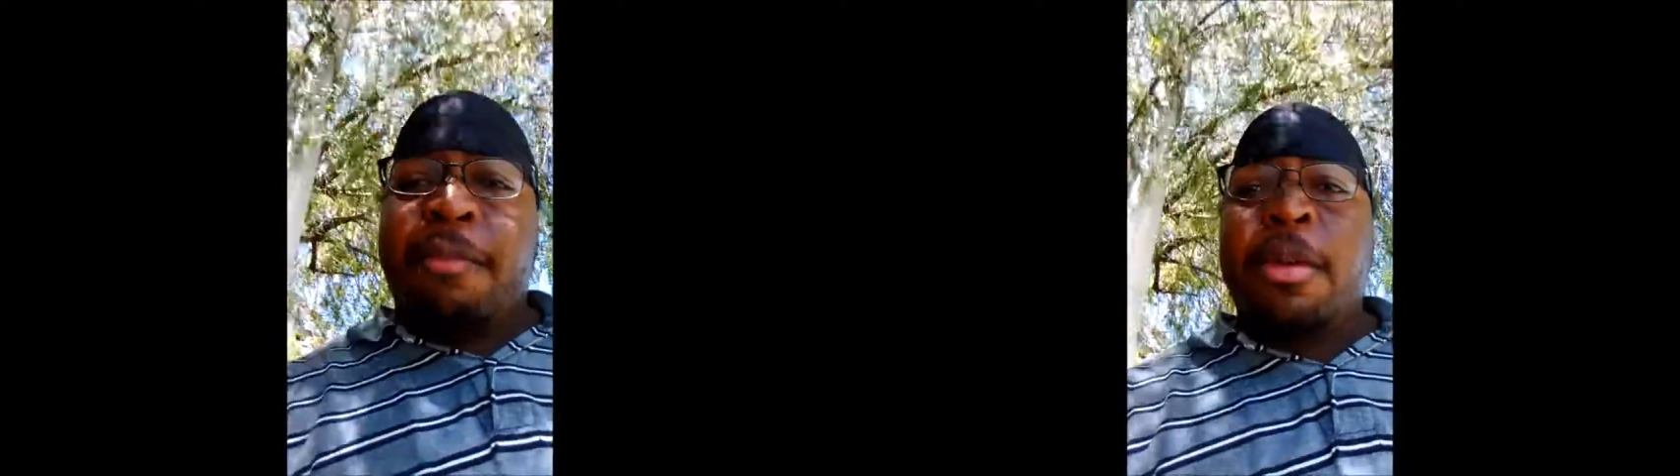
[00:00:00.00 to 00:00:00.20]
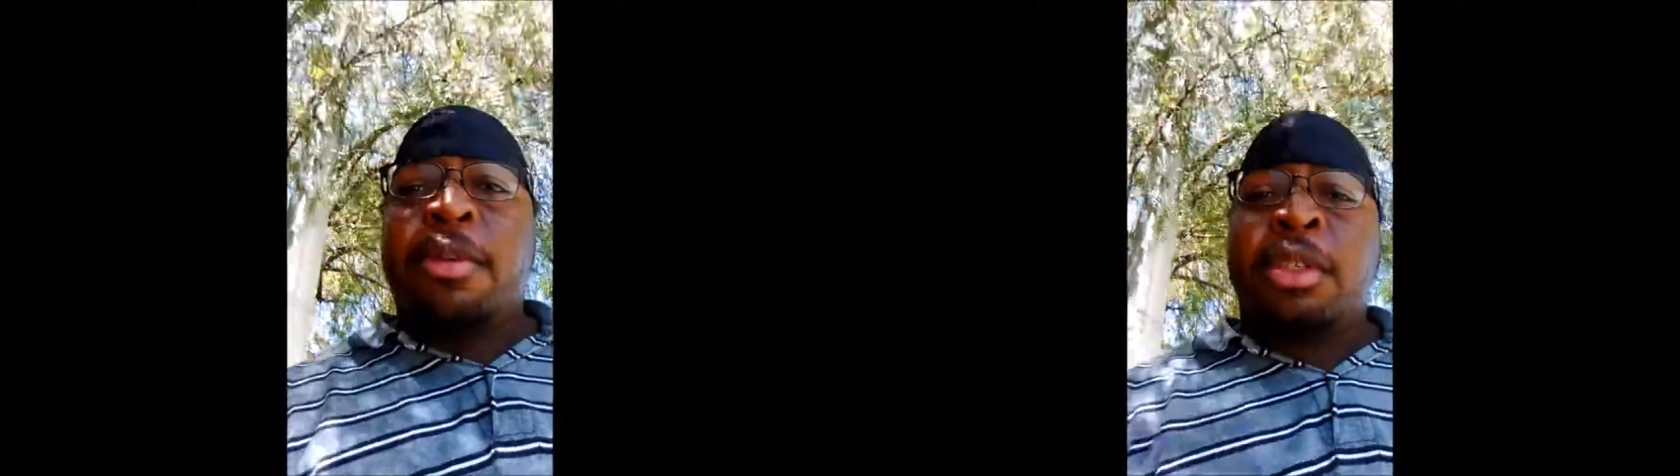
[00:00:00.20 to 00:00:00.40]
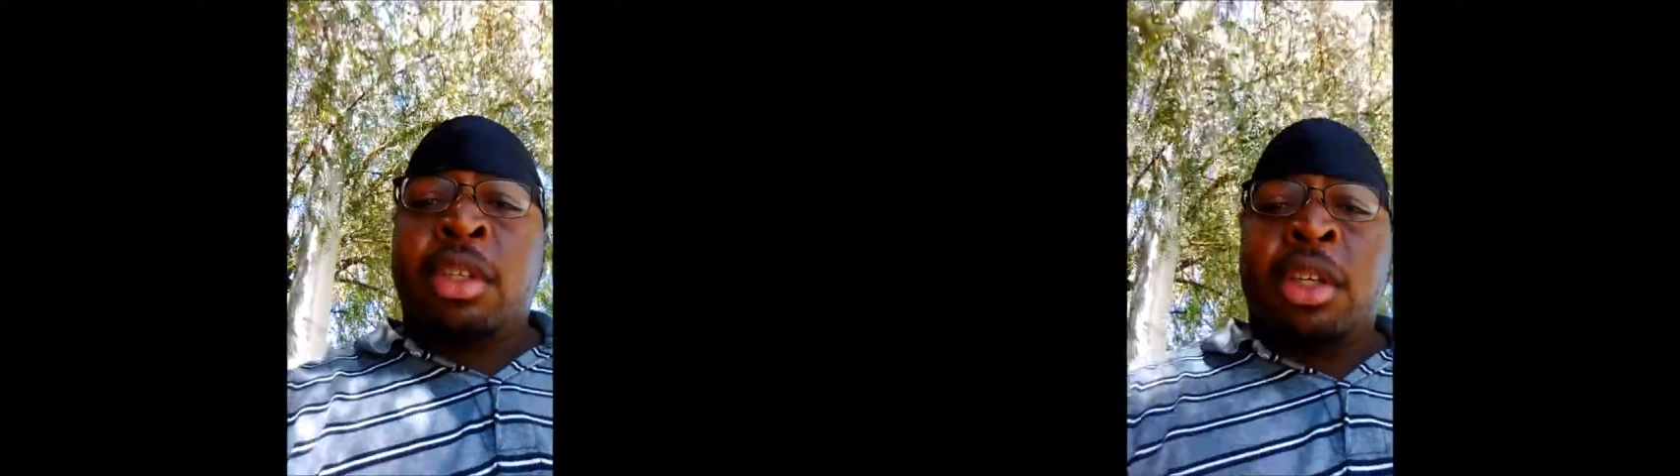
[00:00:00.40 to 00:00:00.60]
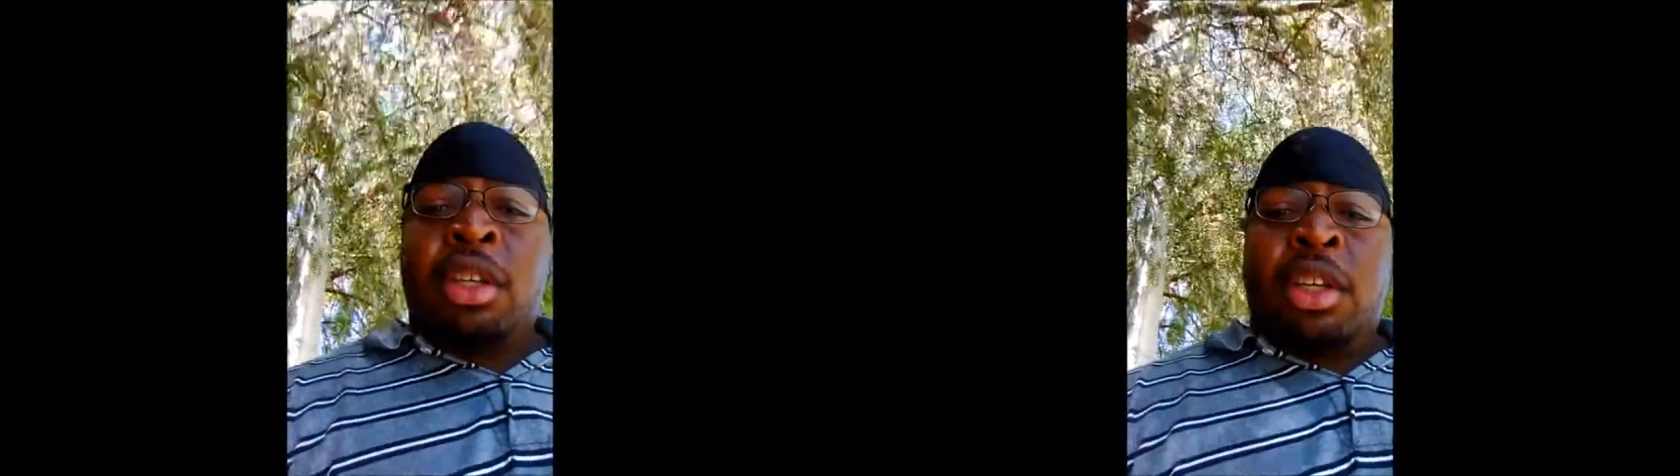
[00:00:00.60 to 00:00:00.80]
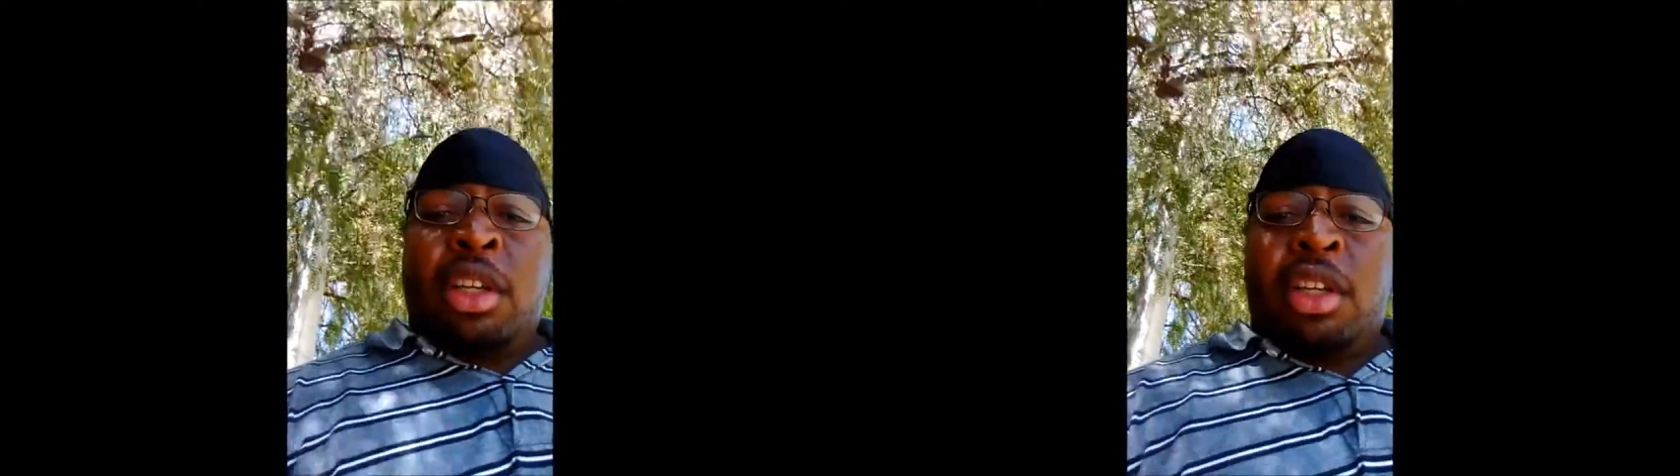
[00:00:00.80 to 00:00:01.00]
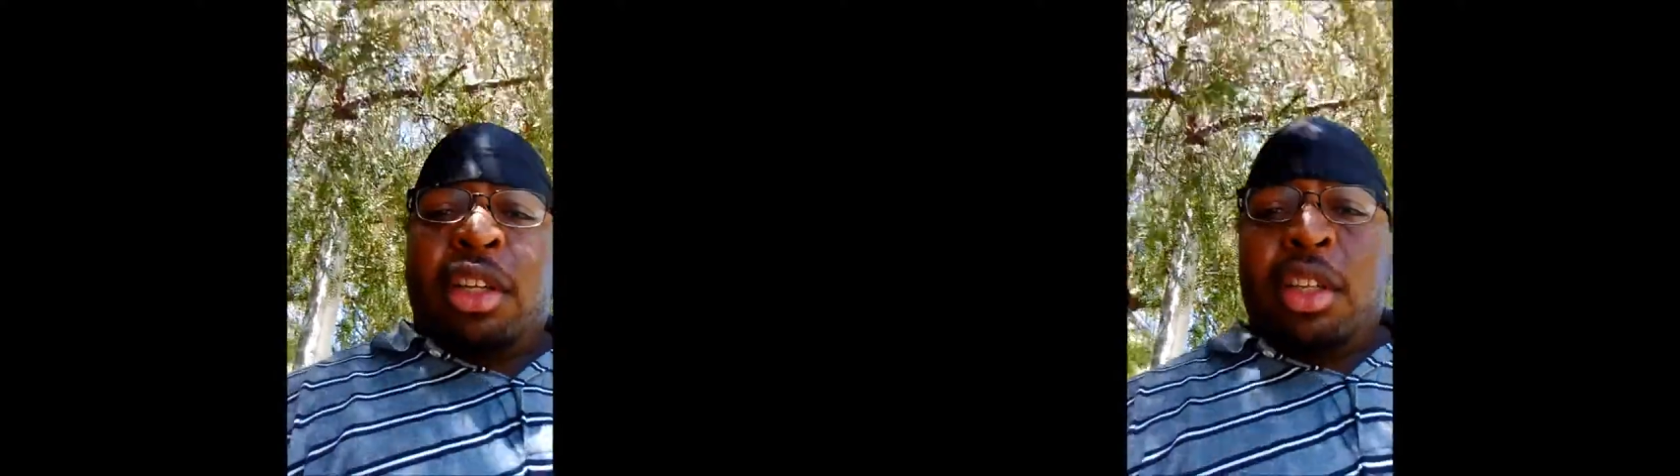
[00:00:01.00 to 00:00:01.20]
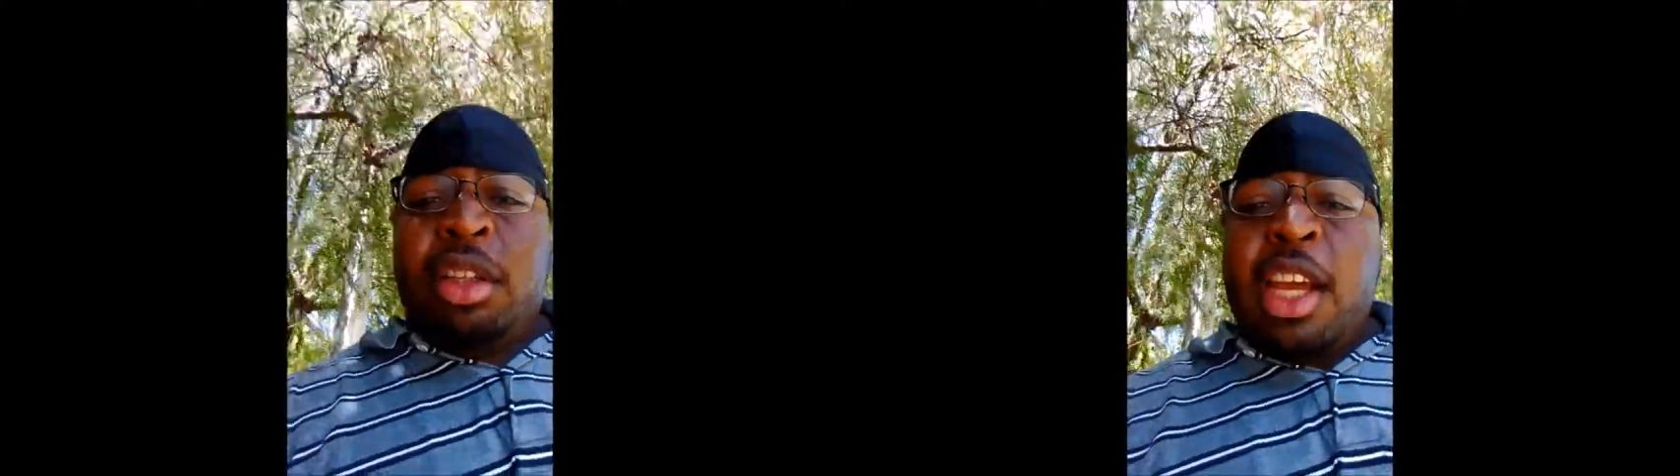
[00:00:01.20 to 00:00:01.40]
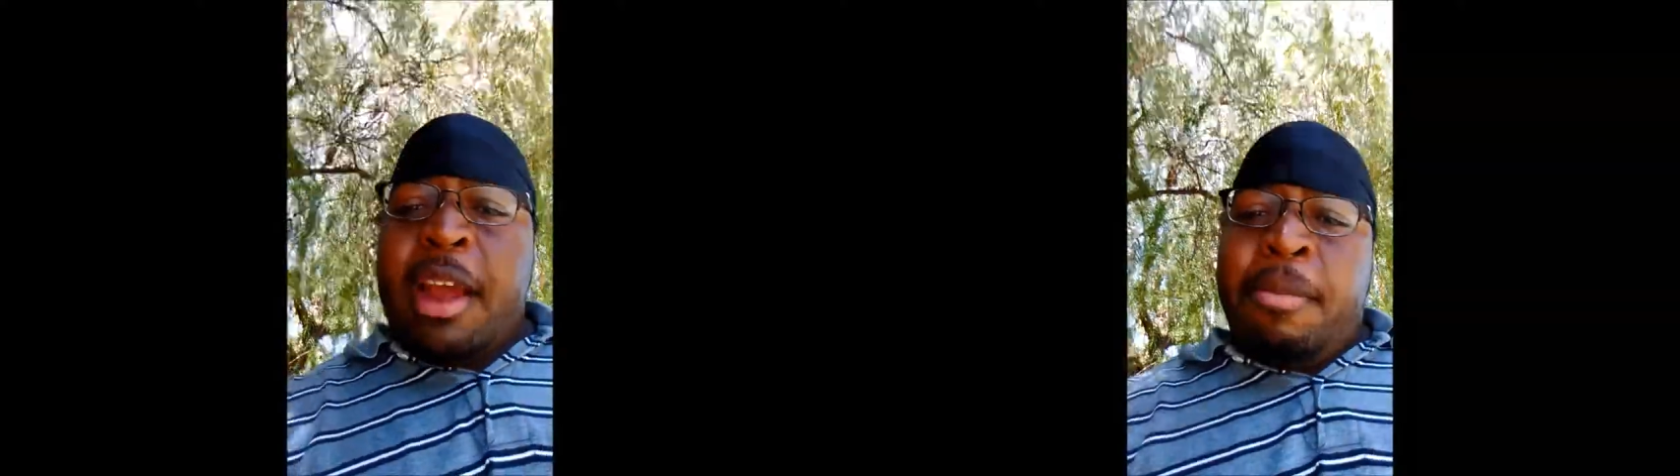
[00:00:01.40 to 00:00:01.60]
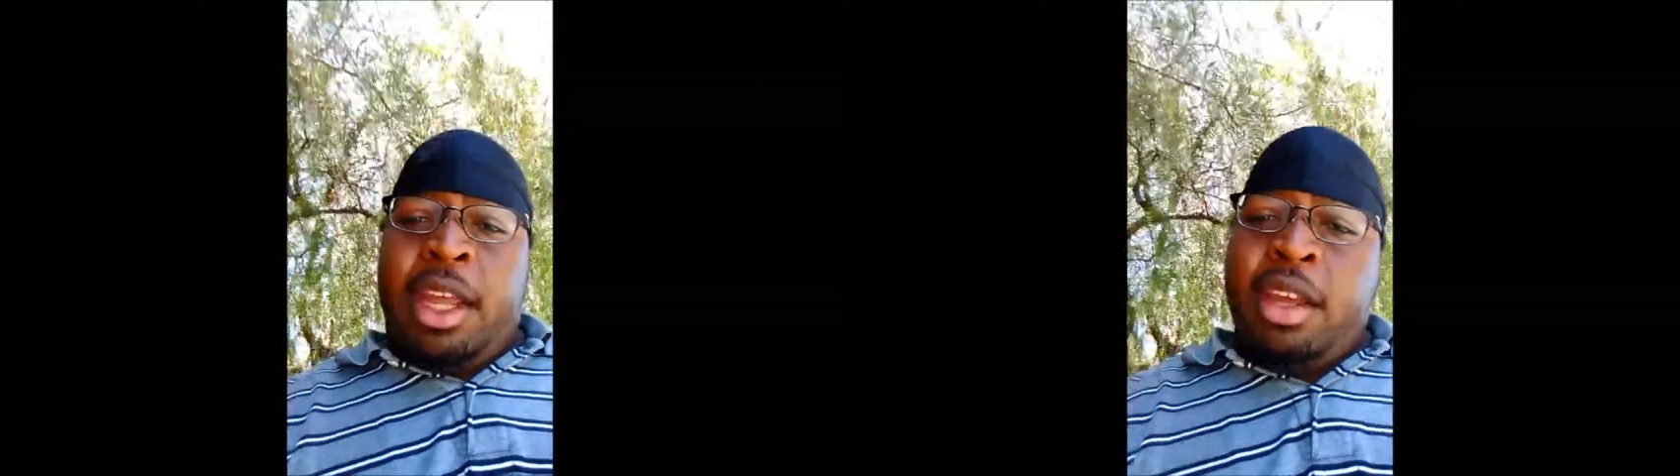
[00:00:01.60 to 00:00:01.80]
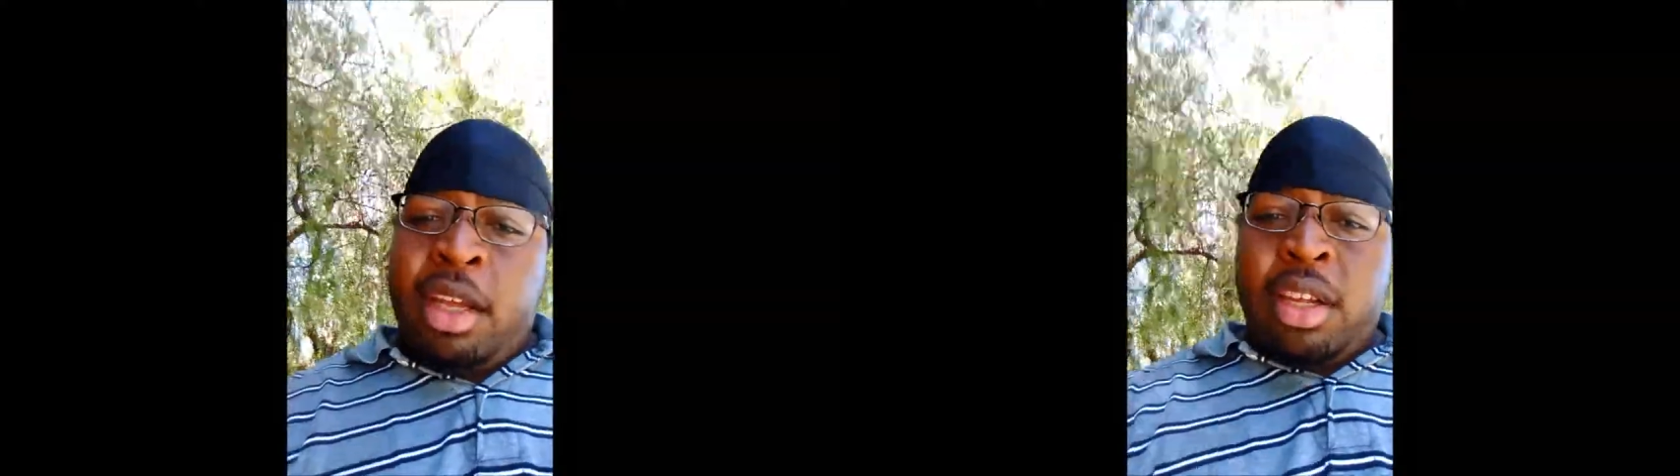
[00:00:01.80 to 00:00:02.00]
white people? Look at
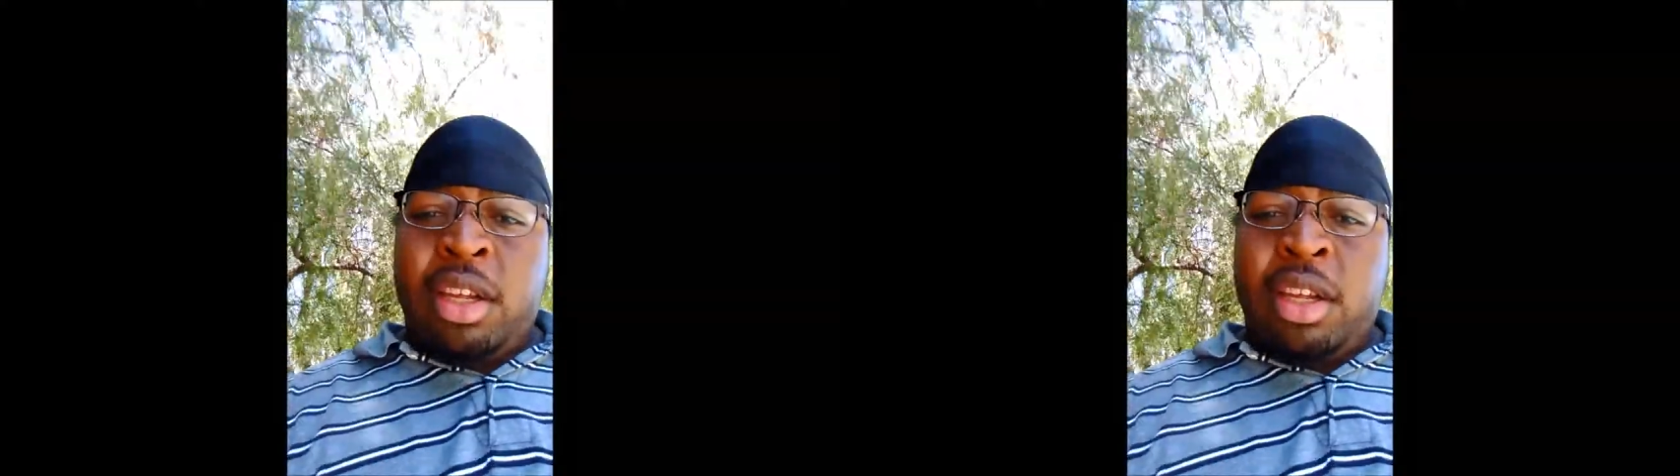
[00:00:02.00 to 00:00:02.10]
me.